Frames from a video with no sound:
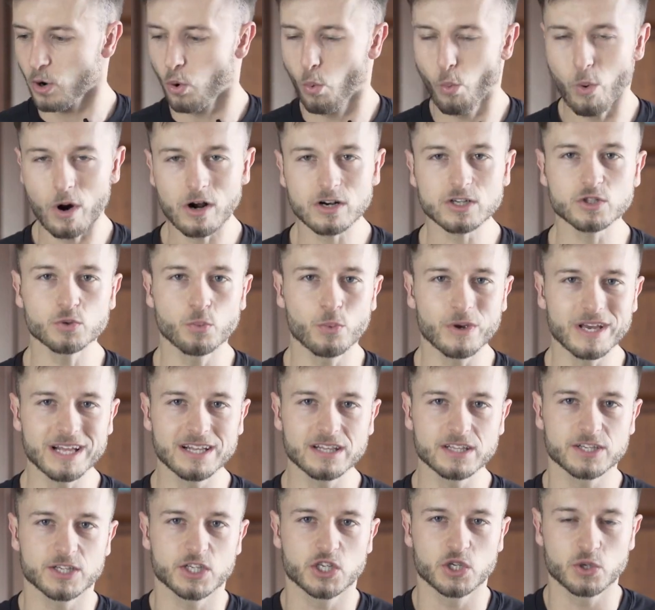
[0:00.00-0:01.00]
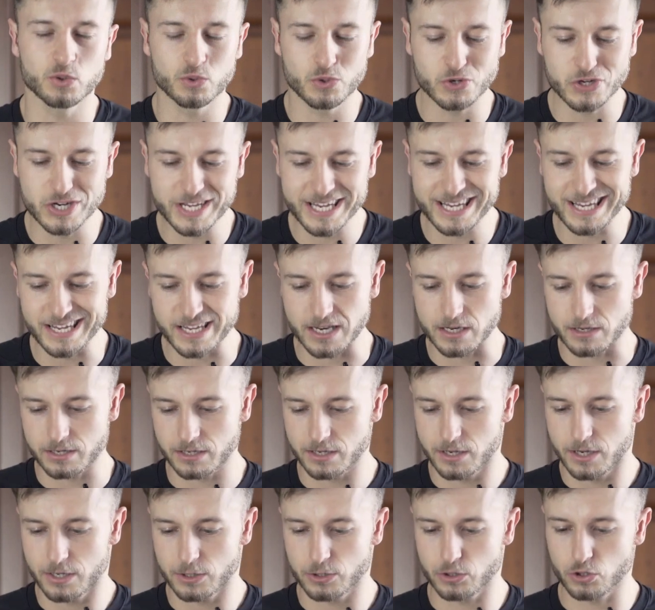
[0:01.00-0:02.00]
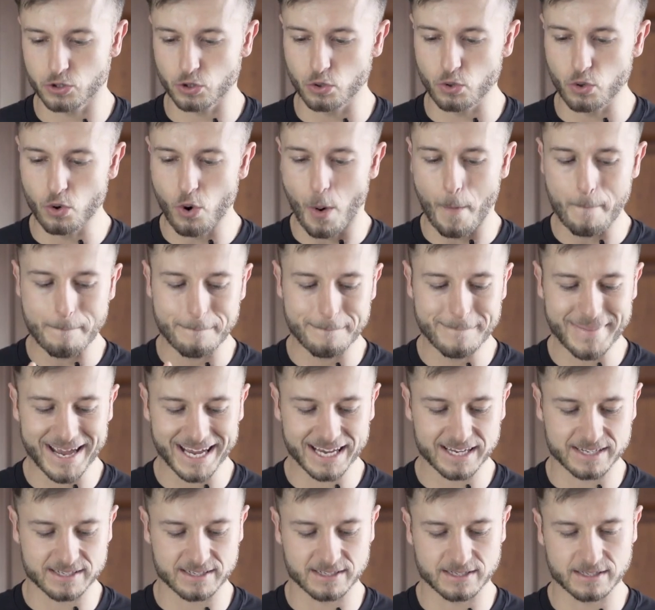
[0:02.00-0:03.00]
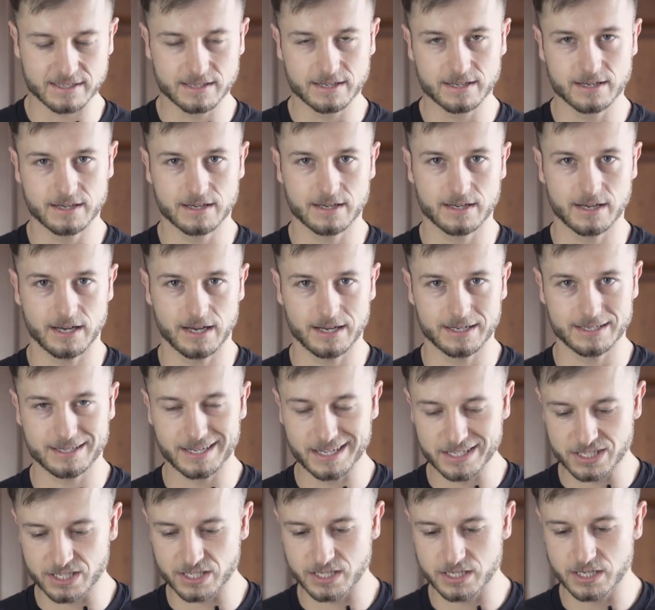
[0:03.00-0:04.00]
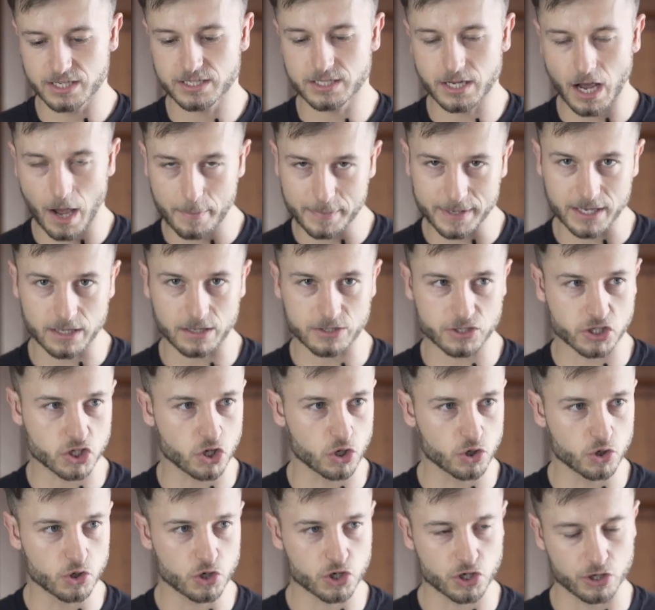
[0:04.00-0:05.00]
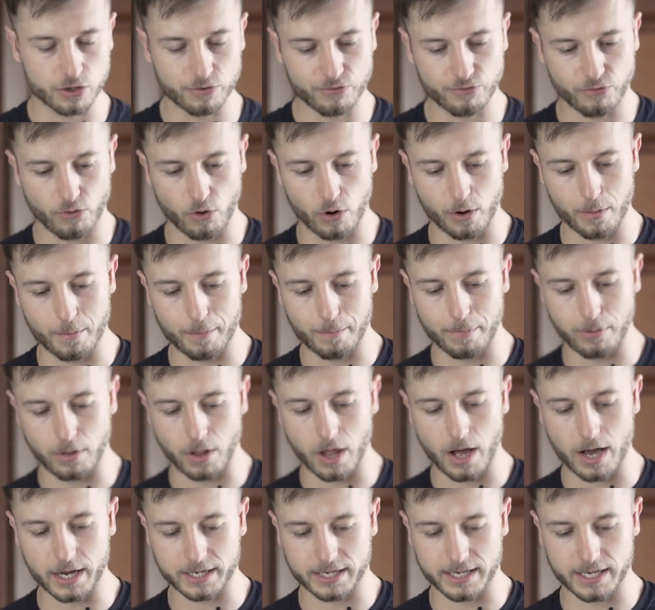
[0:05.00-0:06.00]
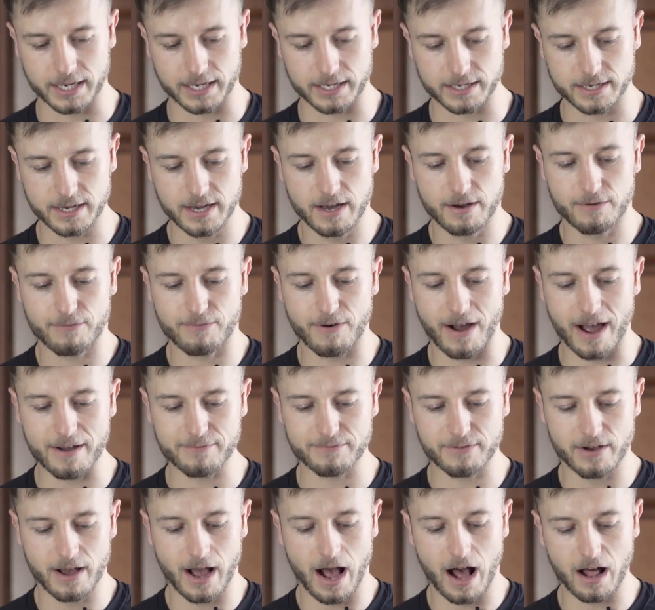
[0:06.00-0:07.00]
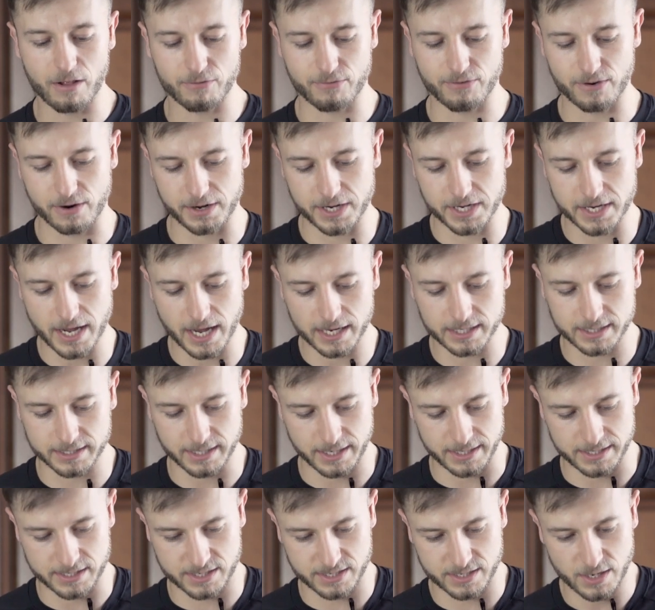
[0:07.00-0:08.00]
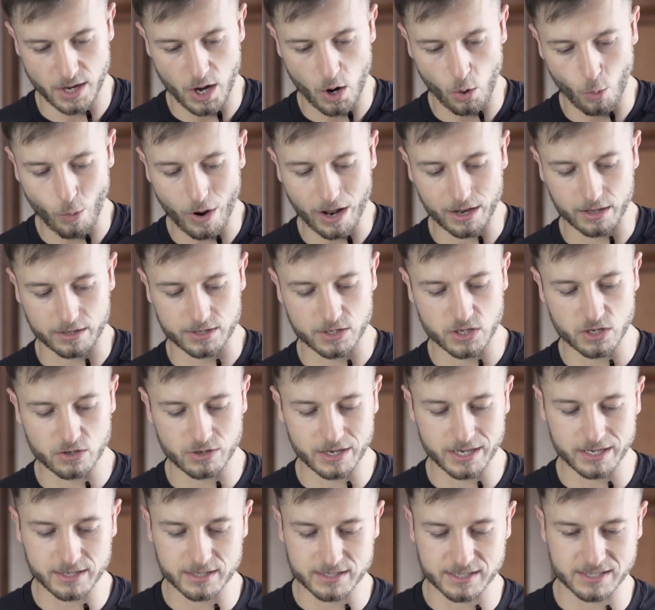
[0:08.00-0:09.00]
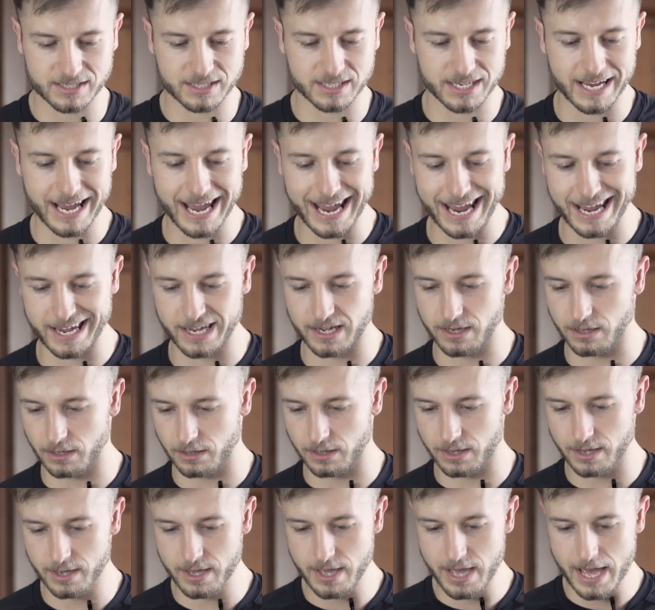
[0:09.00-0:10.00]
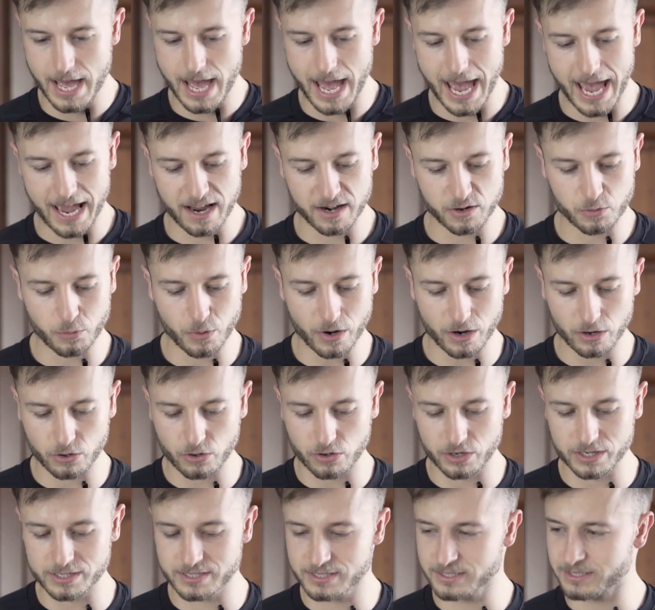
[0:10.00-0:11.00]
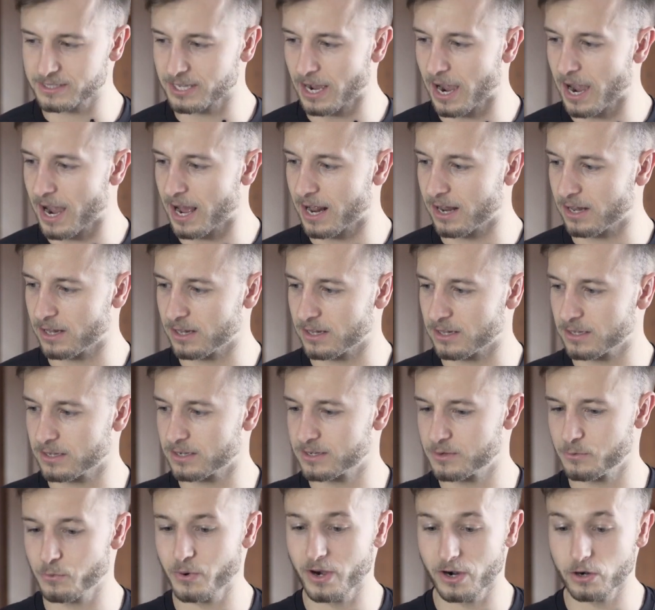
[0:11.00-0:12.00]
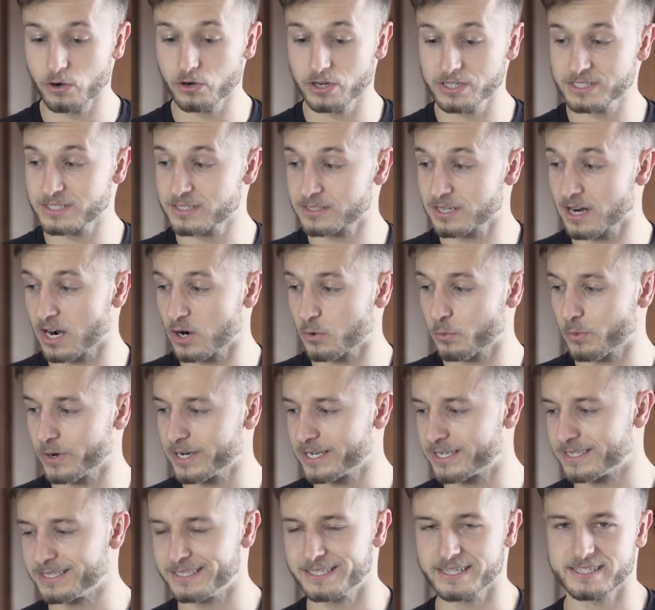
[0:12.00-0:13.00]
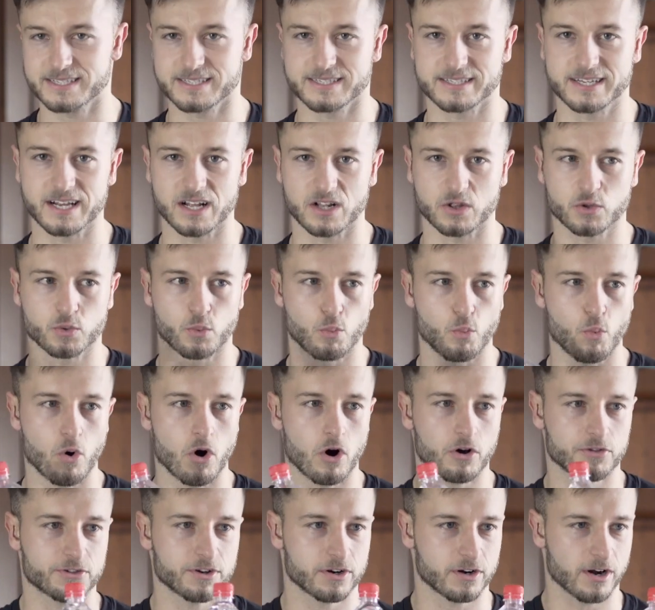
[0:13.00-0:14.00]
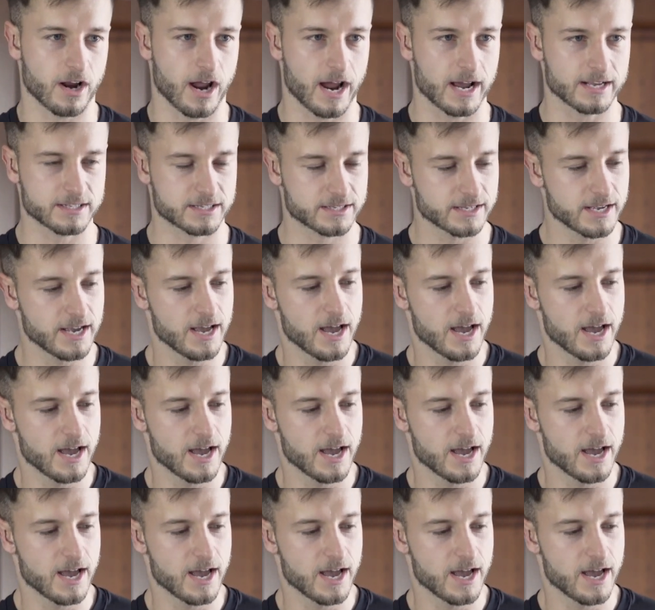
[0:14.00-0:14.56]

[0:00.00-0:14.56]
What will you need to mix this topical solution for blocking 5-alpha reductase? Well, you need a scale, and we're gonna start with distilled water, guys.